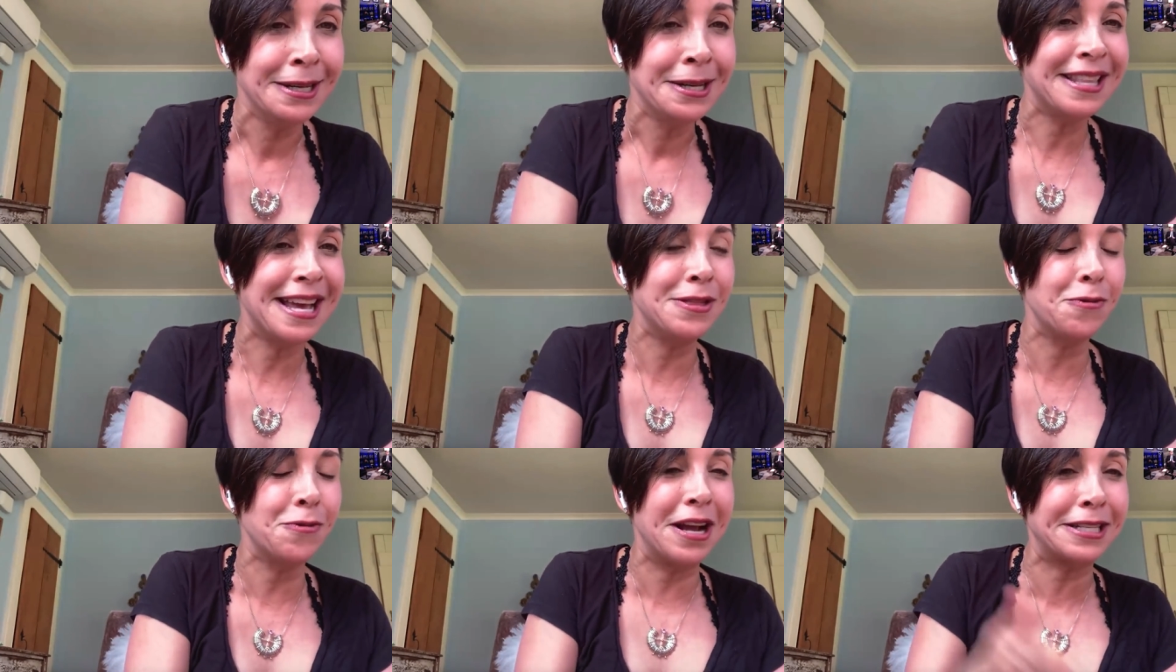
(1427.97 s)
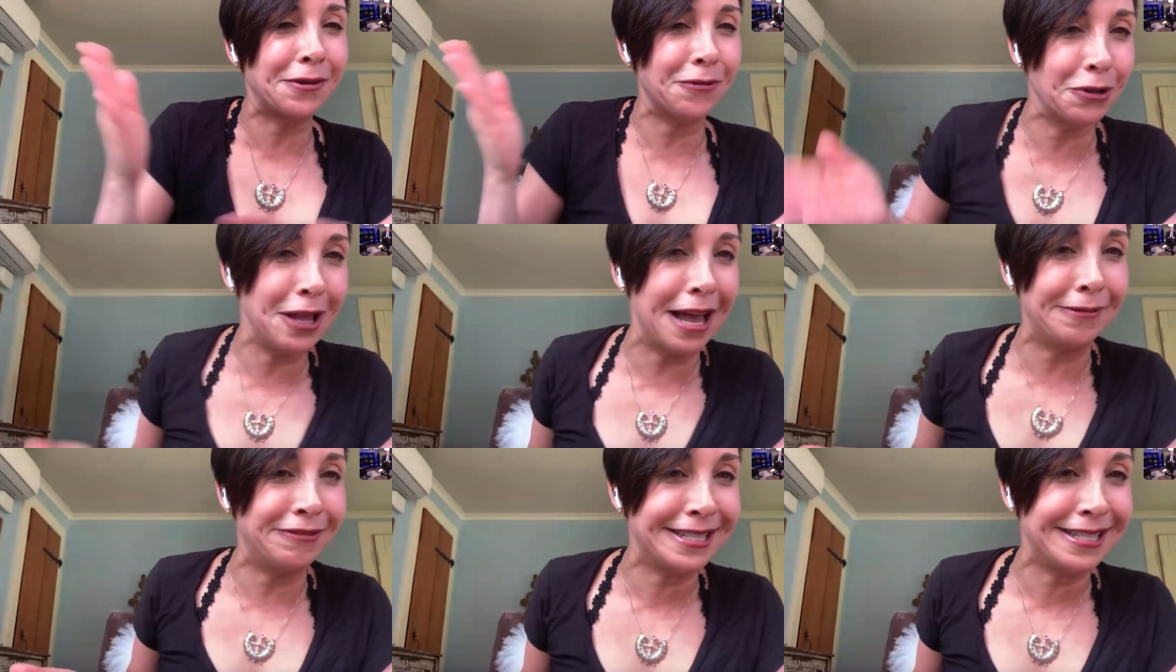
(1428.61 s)
than the rest of her
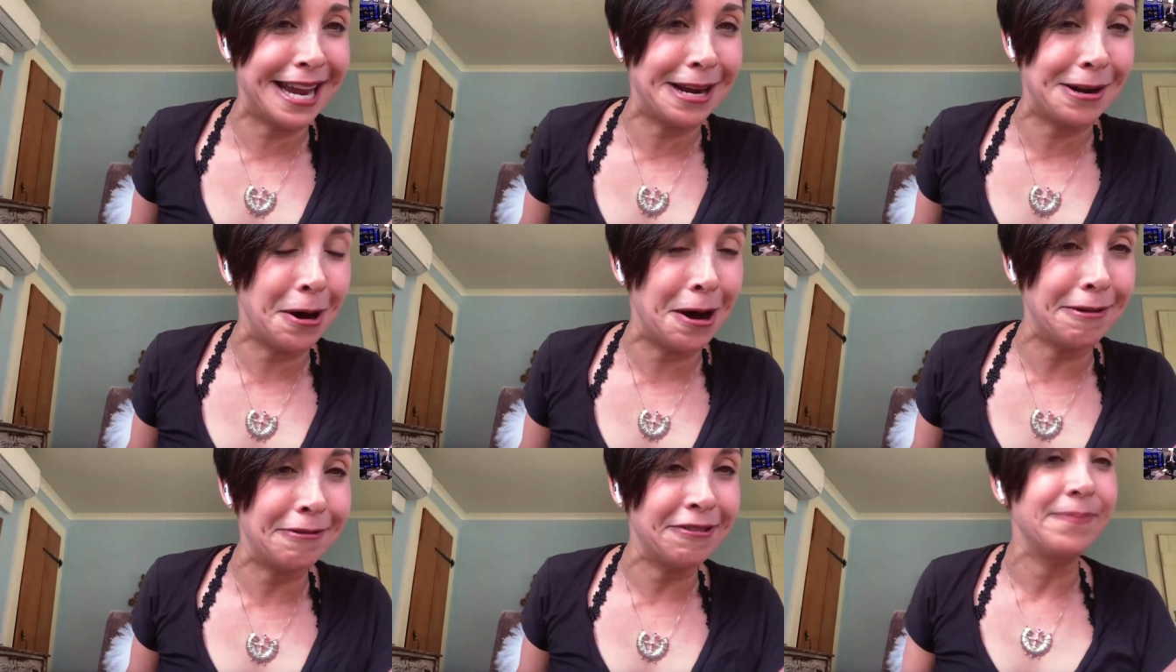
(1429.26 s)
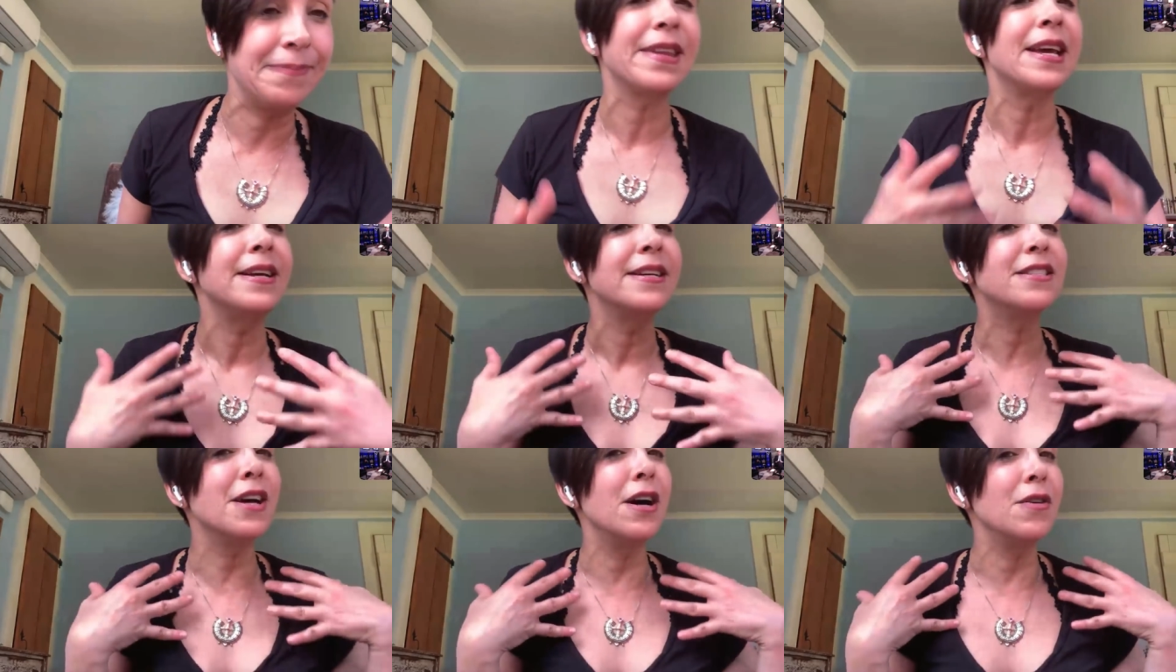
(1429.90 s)
life didn't take off
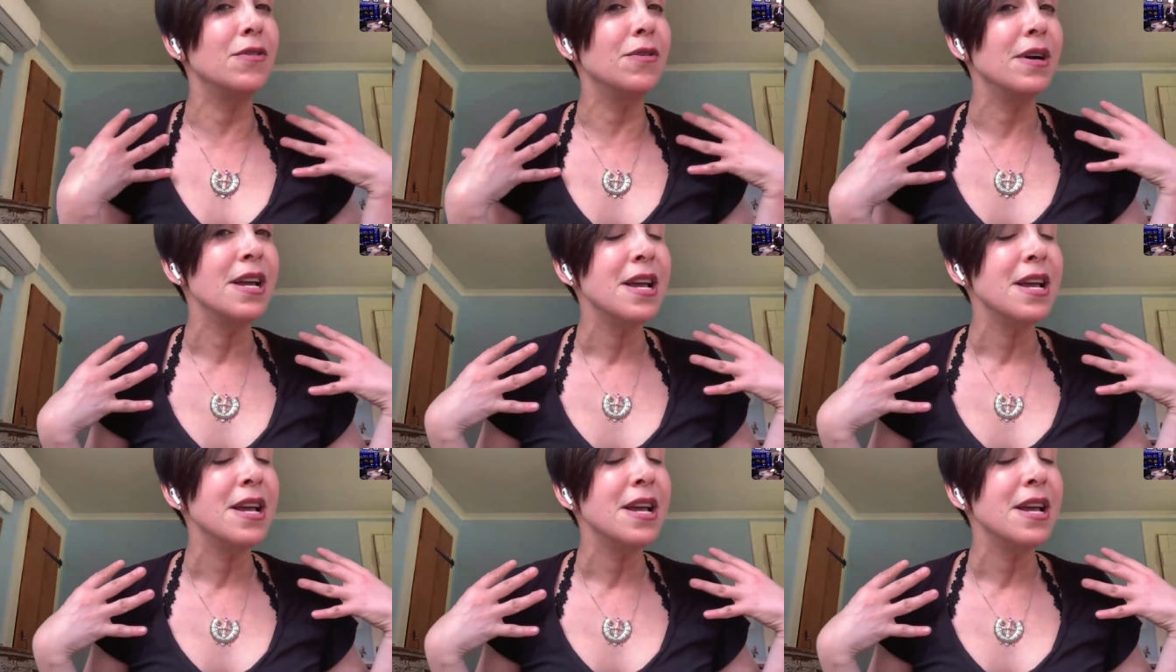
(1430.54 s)
so